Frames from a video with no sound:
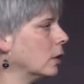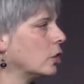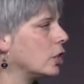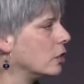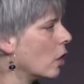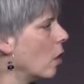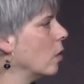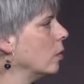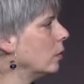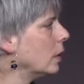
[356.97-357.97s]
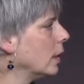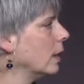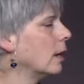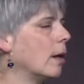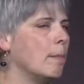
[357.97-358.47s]
She's honed
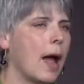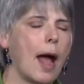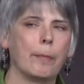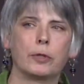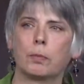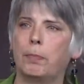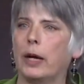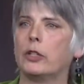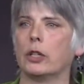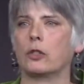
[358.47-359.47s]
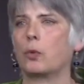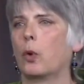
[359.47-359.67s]
in on maps, budgets,